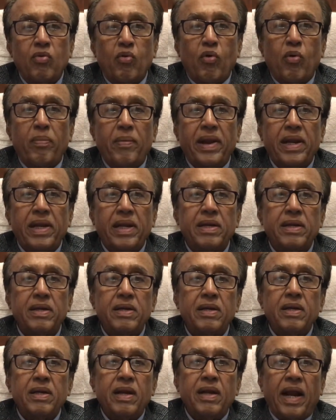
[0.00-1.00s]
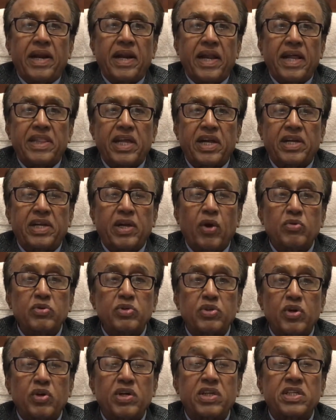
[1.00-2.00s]
women, and other
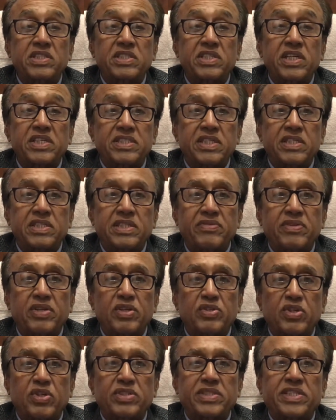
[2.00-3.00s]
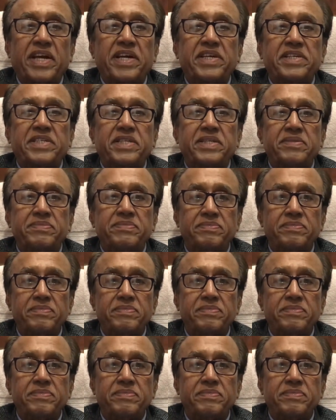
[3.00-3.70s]
downtrodden sections of the society.